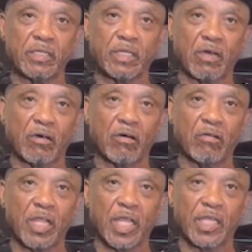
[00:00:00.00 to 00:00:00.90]
And
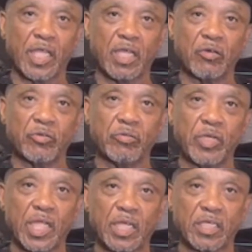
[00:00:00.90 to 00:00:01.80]
all that, they ain't gonna do
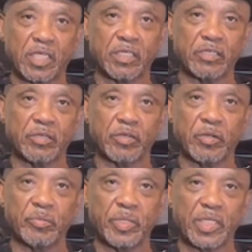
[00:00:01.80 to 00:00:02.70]
nothing to you, you know
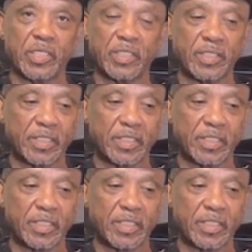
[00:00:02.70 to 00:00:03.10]
what I mean?